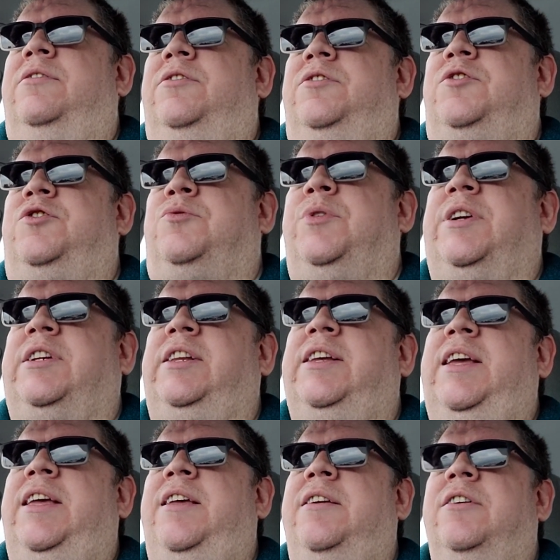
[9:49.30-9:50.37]

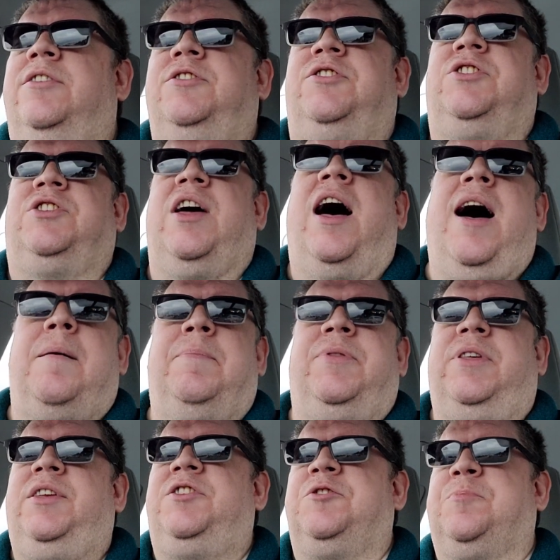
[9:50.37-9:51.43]
strictly stop
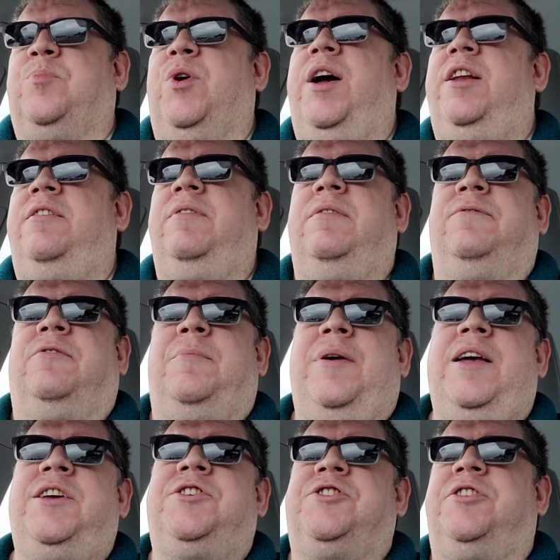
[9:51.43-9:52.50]
the spread of
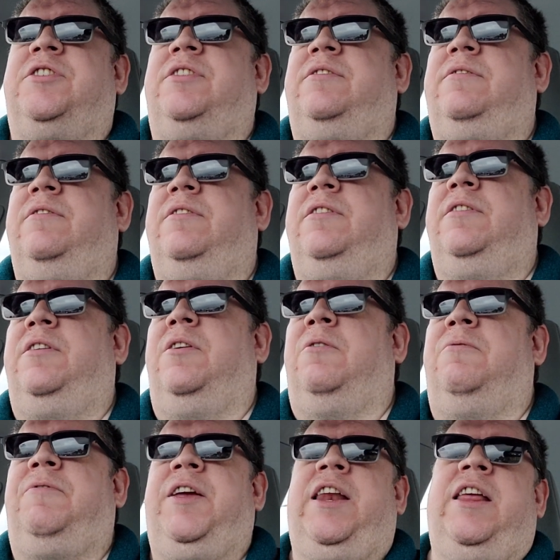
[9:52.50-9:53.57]
information. You
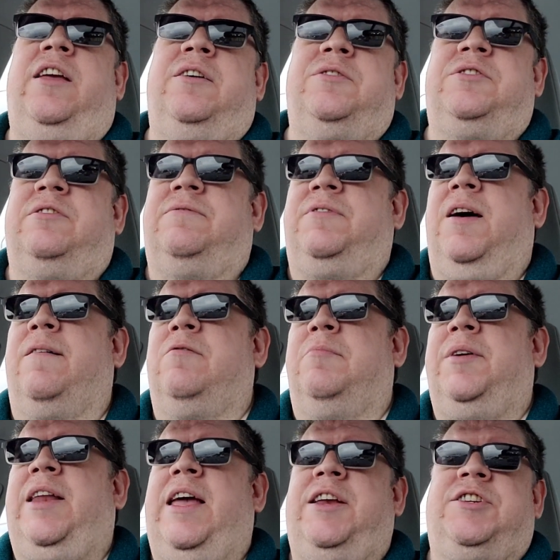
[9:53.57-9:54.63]
know, videos of
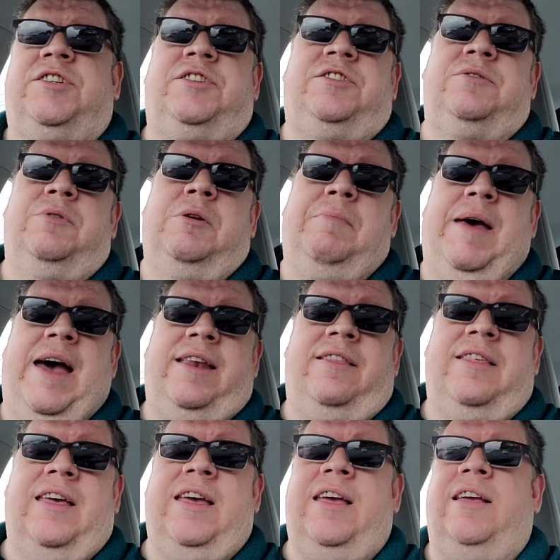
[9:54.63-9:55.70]
government agents doing bad
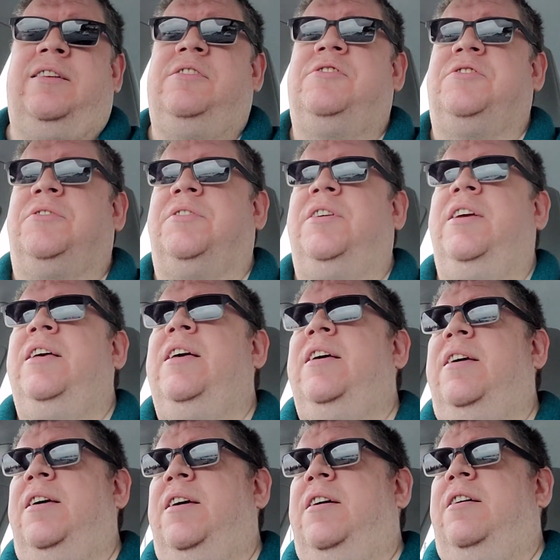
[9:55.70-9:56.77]
things, or
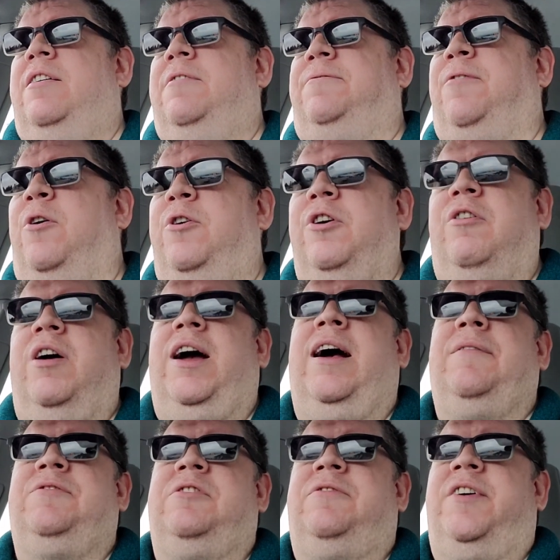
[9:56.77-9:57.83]

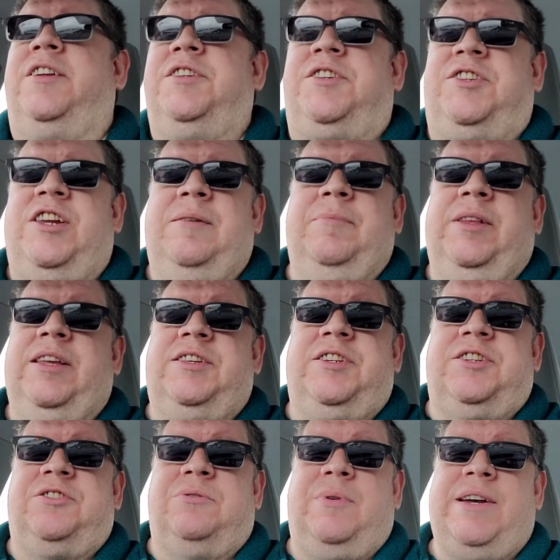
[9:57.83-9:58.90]
photographs of unseemly
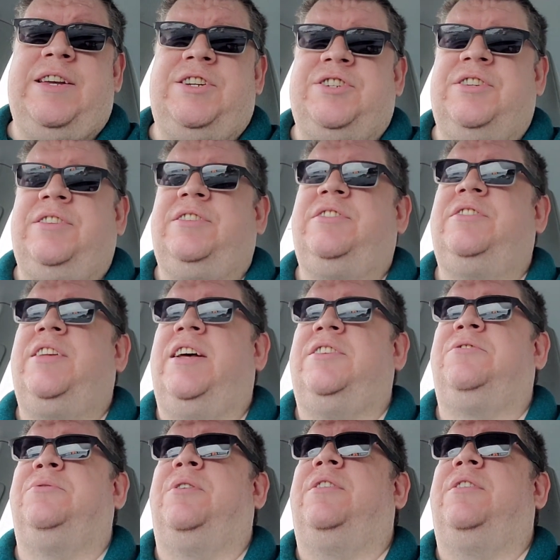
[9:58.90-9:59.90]
situations, that sort